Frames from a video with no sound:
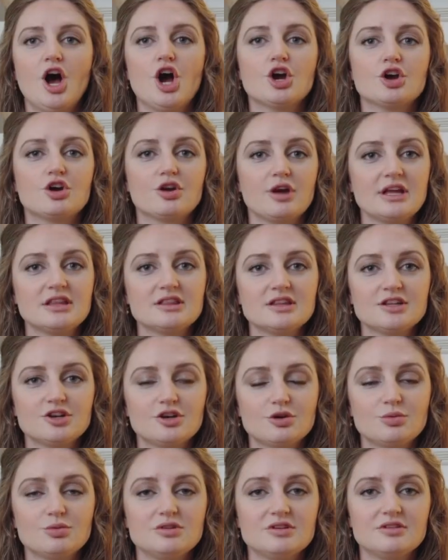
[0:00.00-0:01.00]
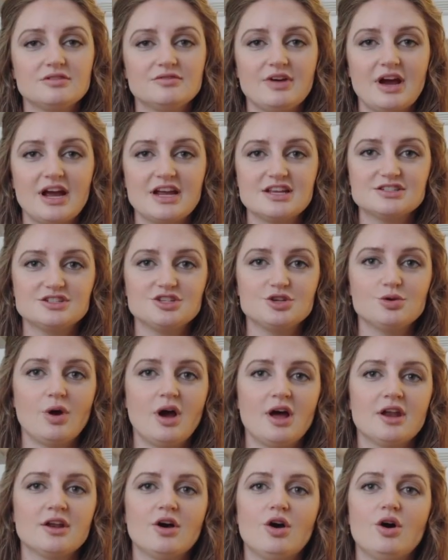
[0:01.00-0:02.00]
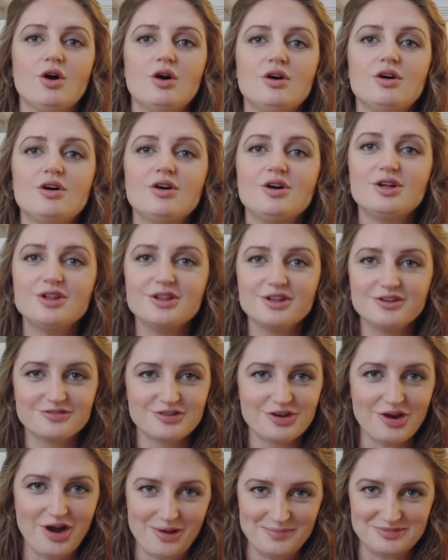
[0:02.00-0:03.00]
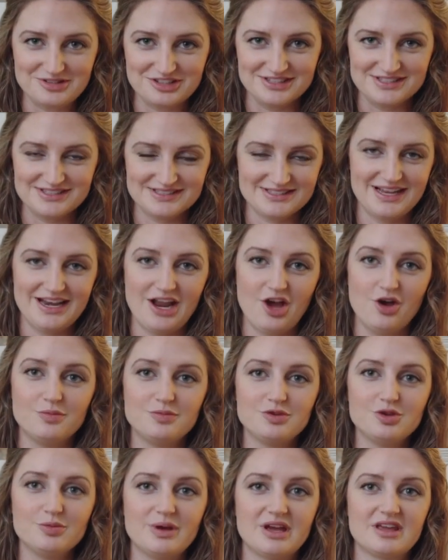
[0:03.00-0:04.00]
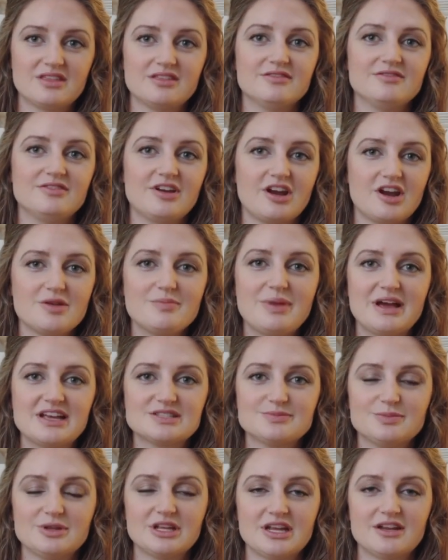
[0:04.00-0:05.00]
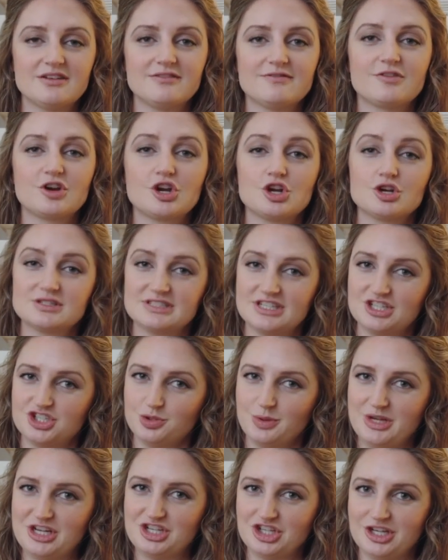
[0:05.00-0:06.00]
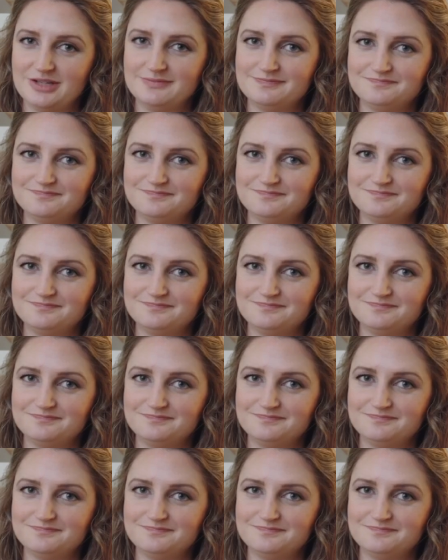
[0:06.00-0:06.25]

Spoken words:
A great lender will advise you on all of your options and help you pick the very best plan for your situation.